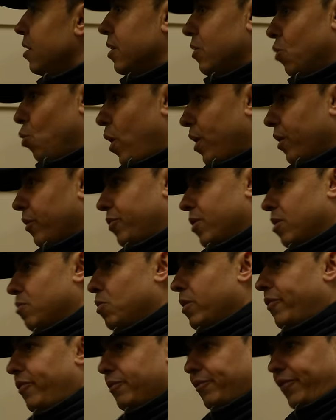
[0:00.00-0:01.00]
One of them
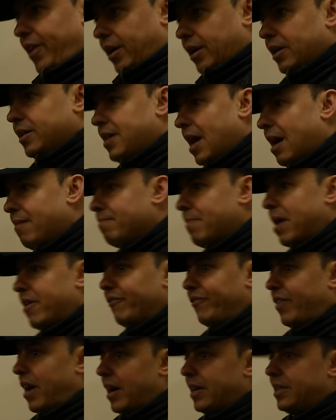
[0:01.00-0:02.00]
with fucking 10
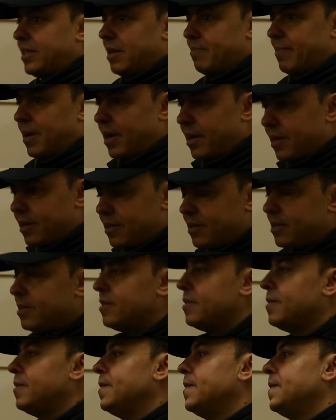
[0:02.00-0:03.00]
men for 80
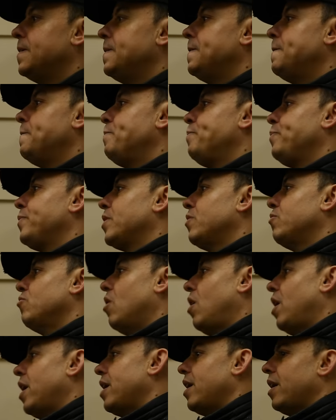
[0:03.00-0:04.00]
minutes,
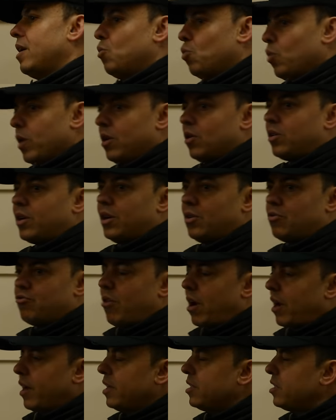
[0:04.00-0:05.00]
right? And we're looking
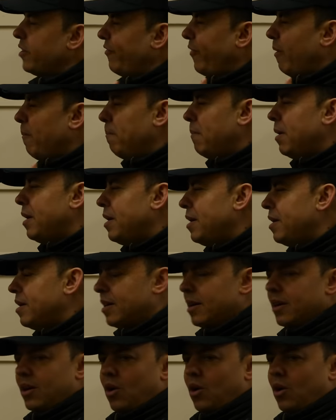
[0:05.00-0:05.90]
great. So for me,